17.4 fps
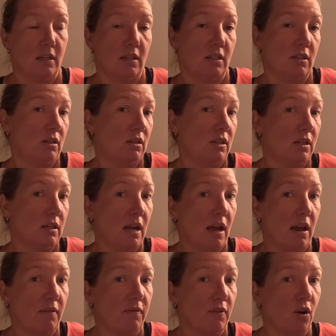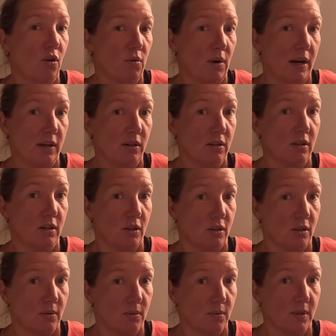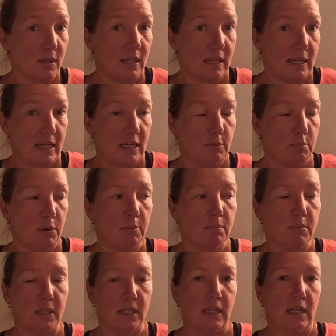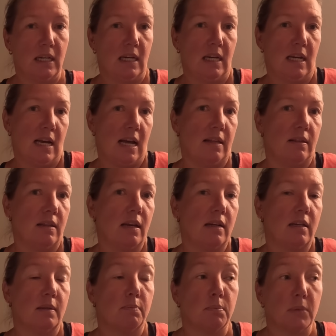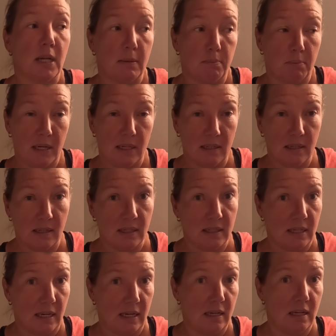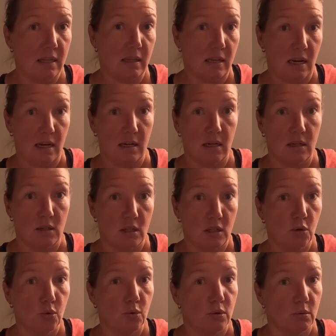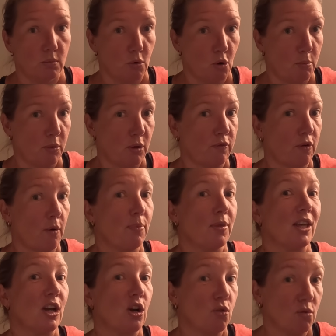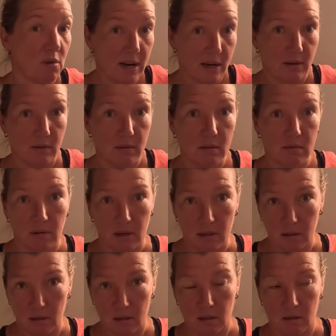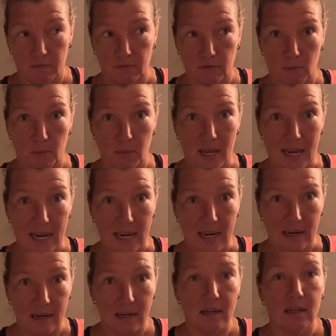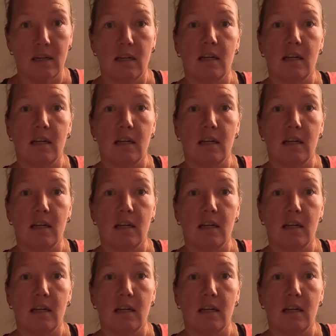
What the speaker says: So you can have ground source heat pumps, and that is basically taking the energy or the warmth from the ground rather than from the air,